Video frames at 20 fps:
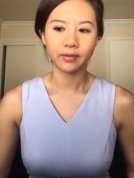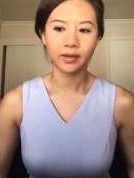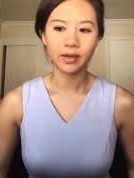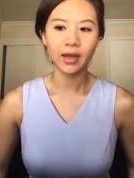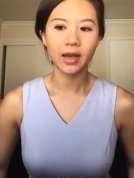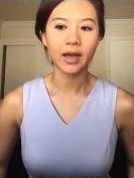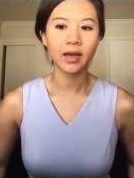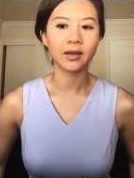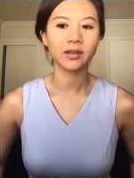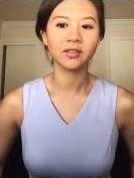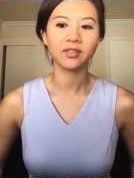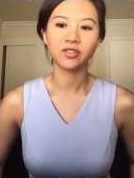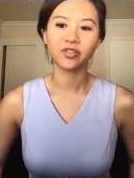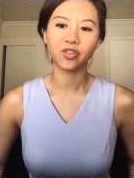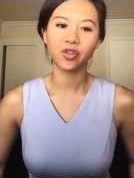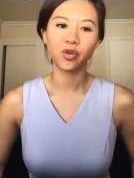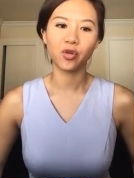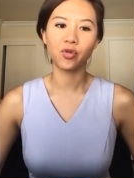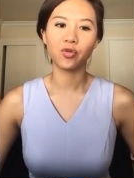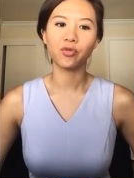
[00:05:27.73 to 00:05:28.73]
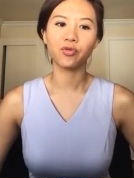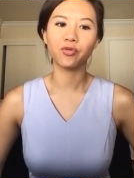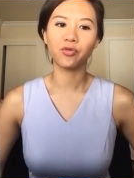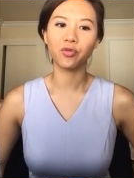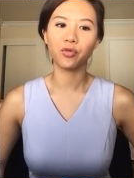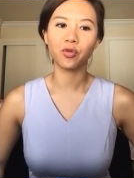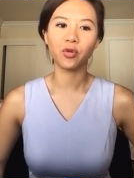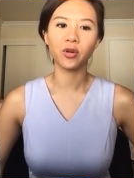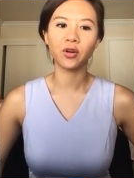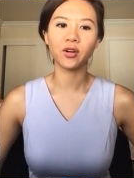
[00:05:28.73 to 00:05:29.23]
yeah so
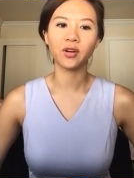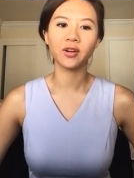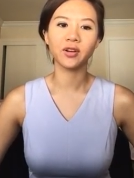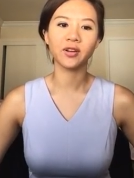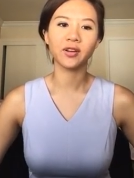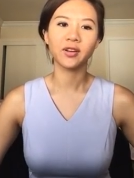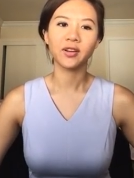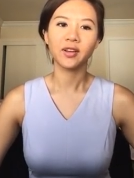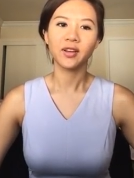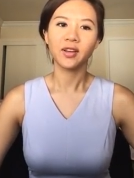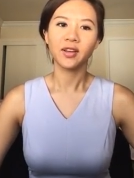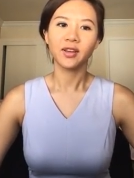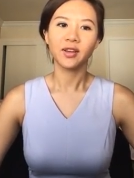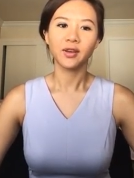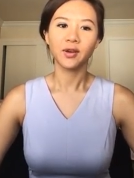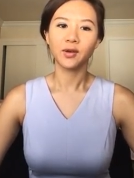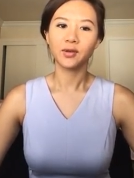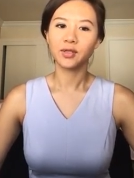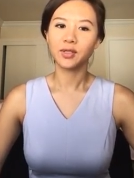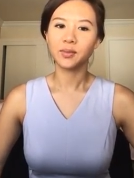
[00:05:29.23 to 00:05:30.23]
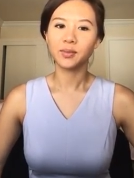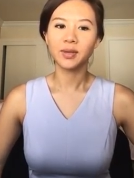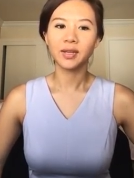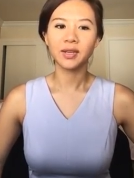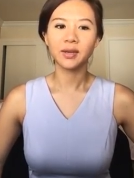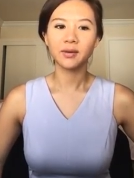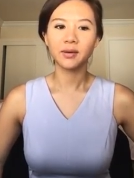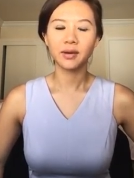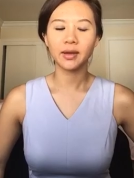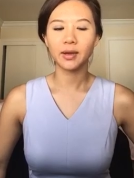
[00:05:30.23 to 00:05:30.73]
for you know to
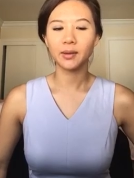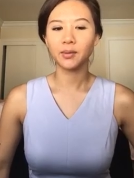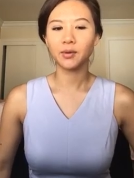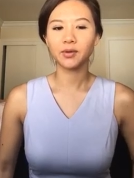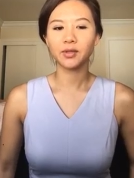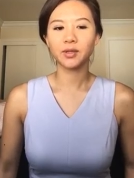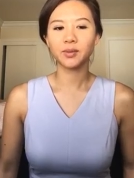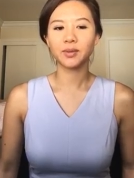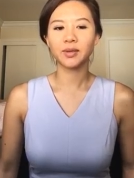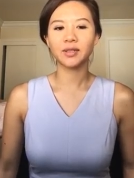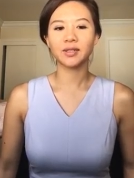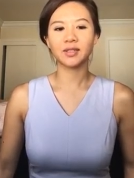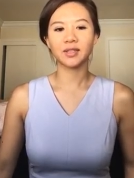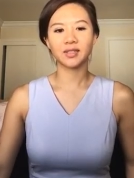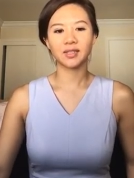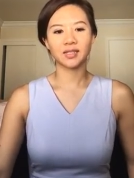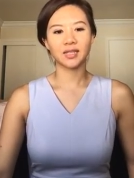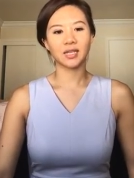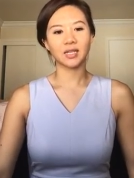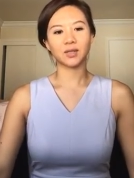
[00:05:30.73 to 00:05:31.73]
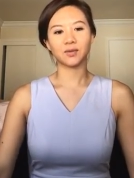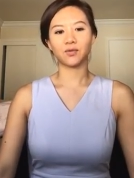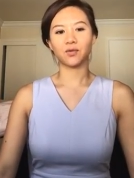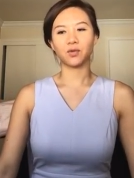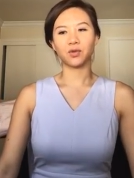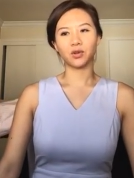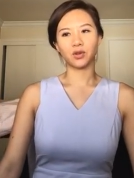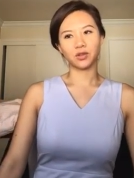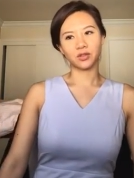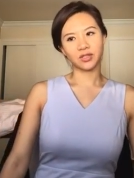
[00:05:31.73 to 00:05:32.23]
be able to be a
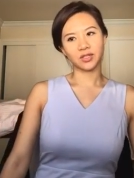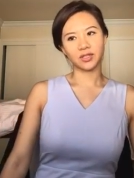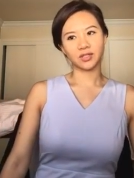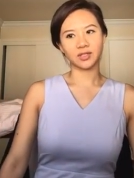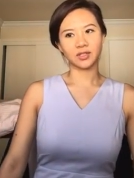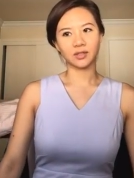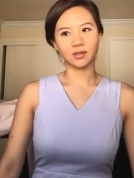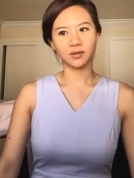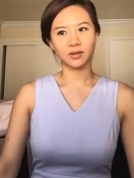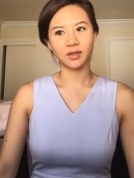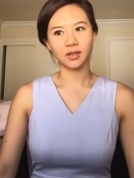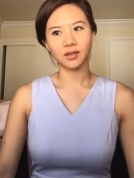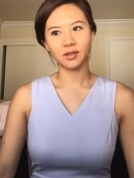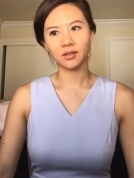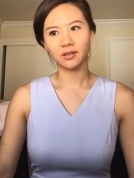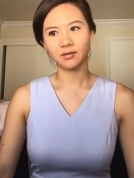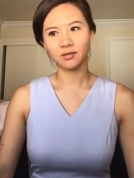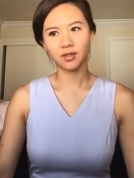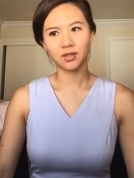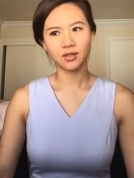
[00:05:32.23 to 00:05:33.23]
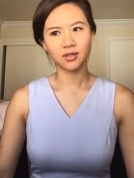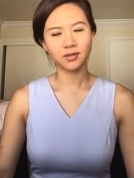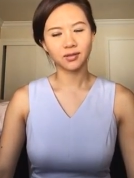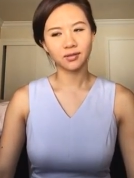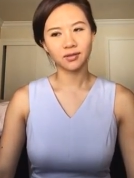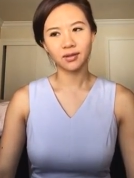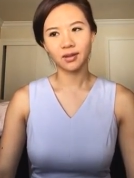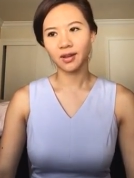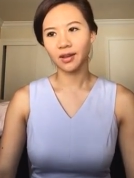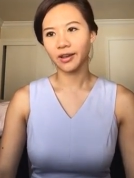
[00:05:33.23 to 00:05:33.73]
successful nursing student just
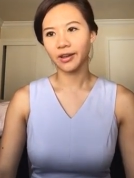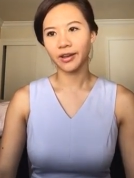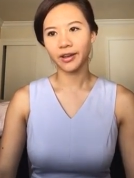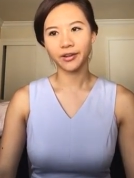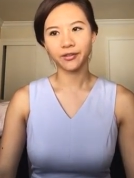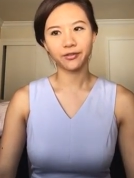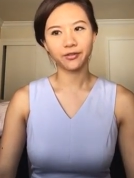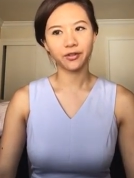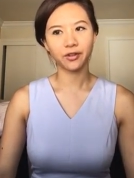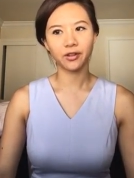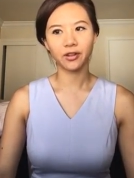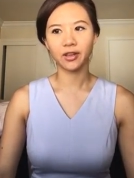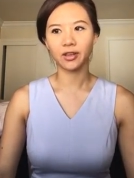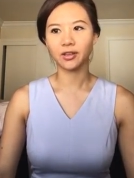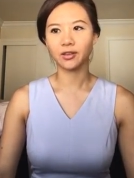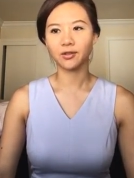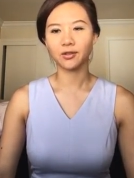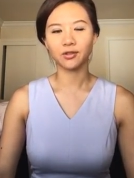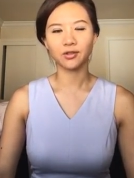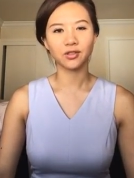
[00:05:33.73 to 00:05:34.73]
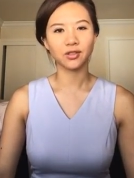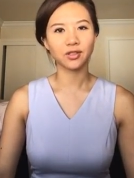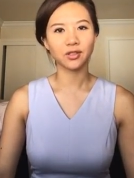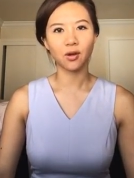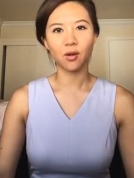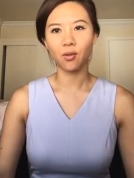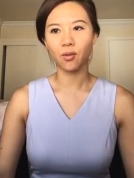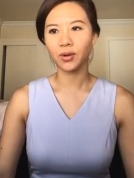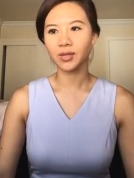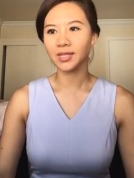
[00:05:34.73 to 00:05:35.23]
i feel like you just
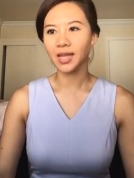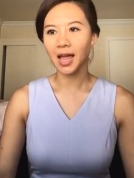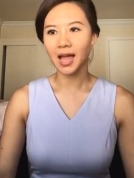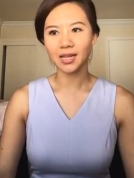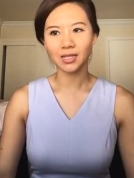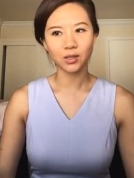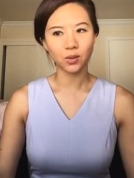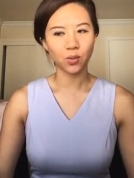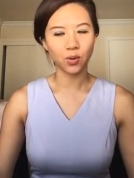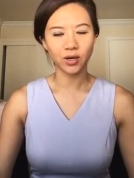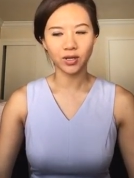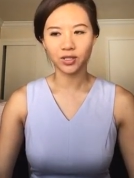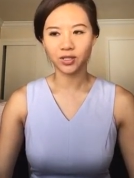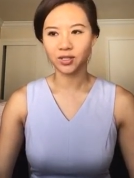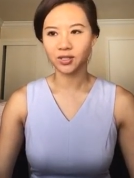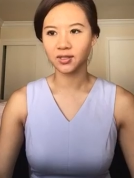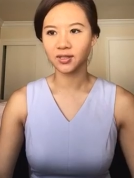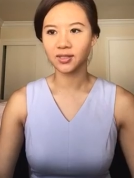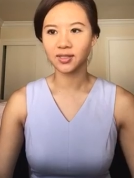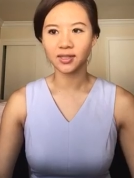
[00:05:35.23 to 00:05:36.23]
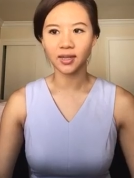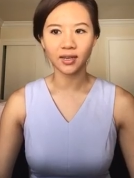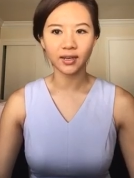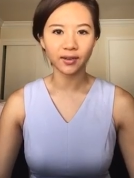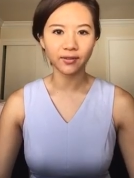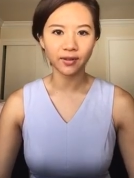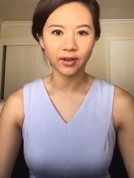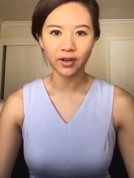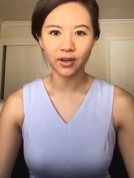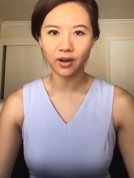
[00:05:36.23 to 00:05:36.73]
always ask questions study
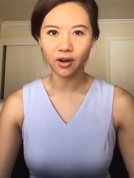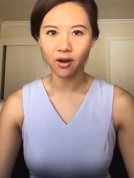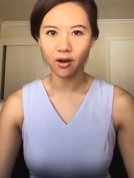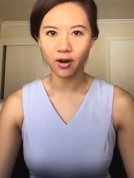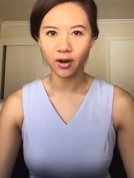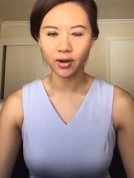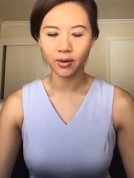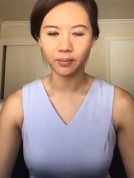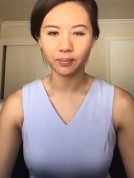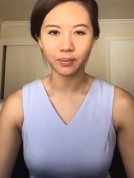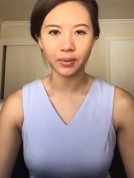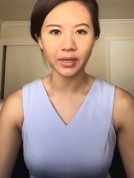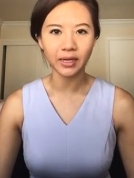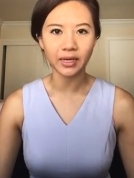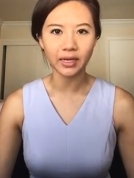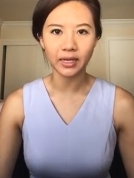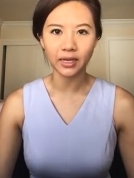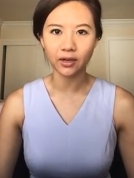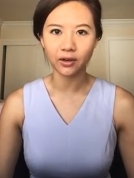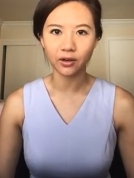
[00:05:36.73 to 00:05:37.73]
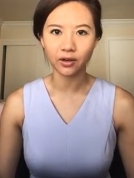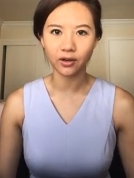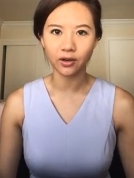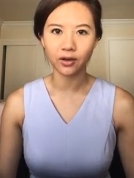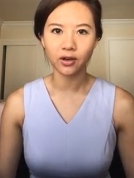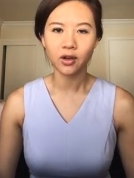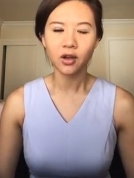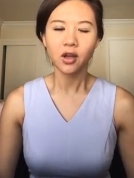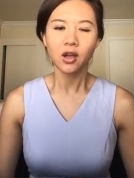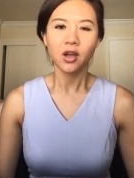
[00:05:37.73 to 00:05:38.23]
very hard be
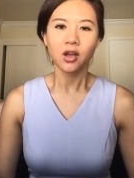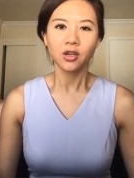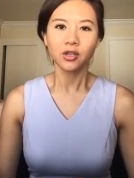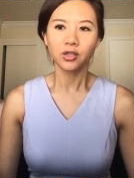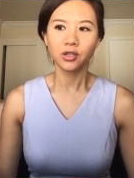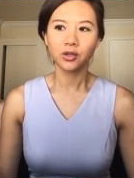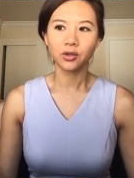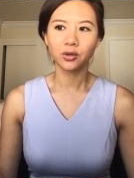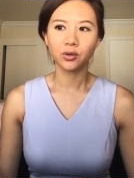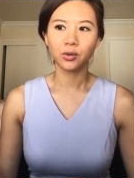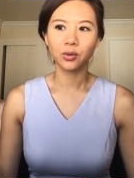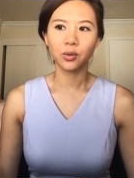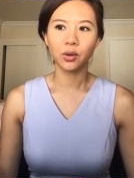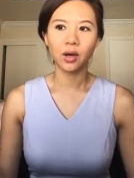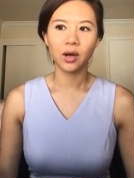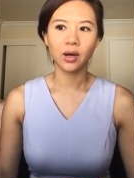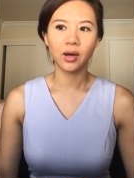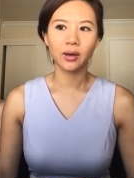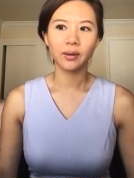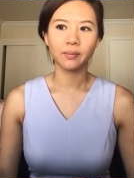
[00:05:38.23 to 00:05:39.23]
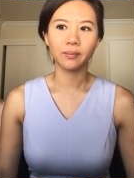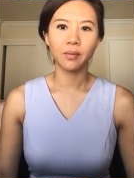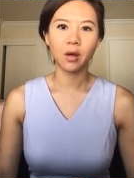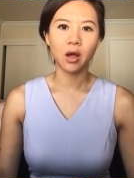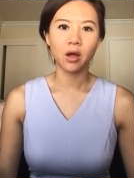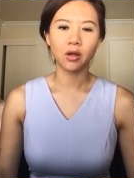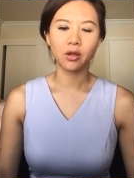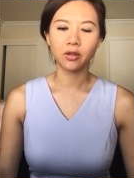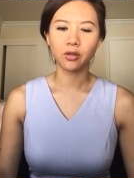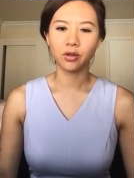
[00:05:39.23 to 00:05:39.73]
eager to um,
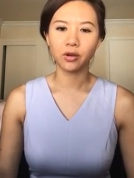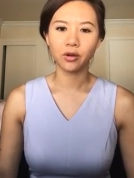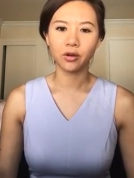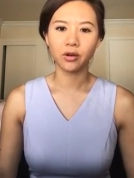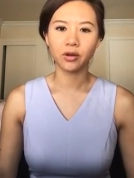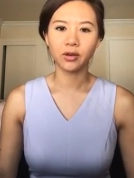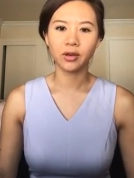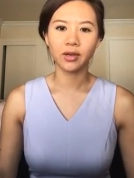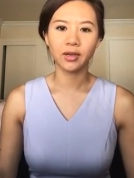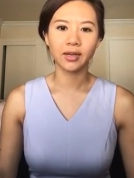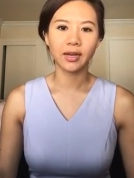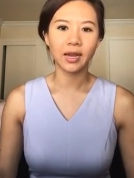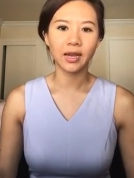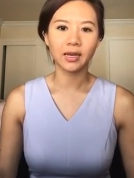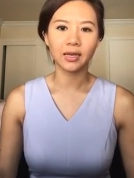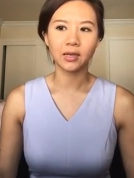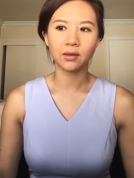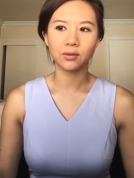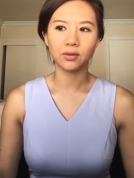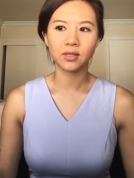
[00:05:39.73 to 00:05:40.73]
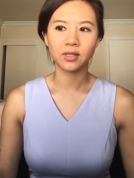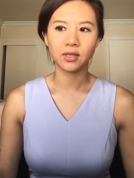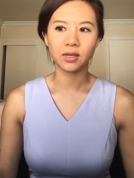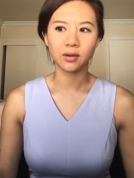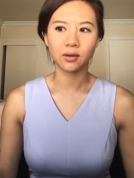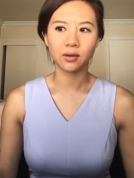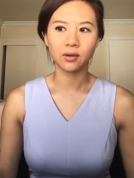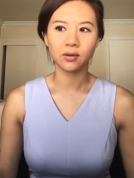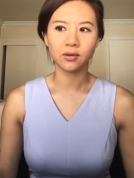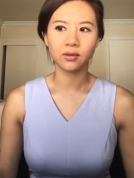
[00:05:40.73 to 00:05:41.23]
learn and gain new
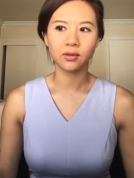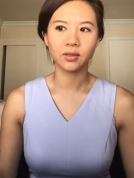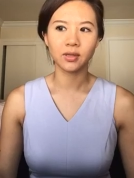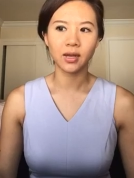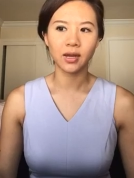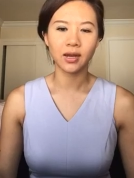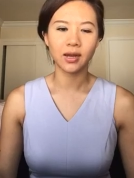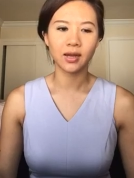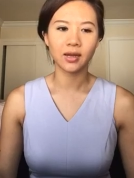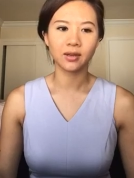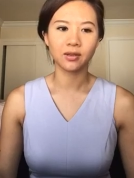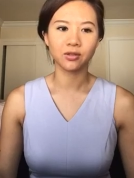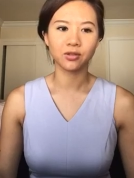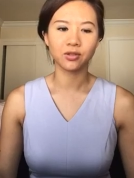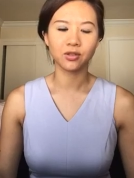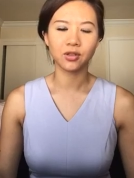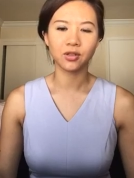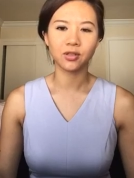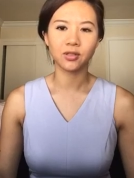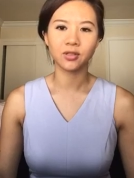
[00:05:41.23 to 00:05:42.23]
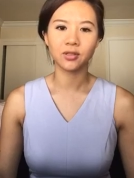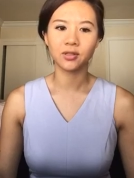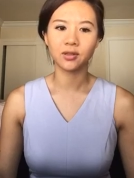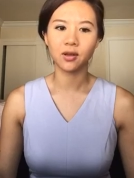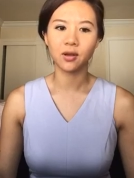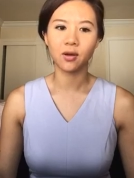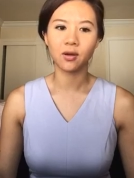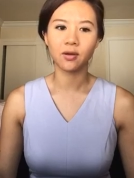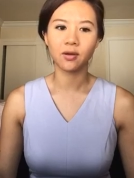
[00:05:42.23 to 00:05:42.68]
skills and just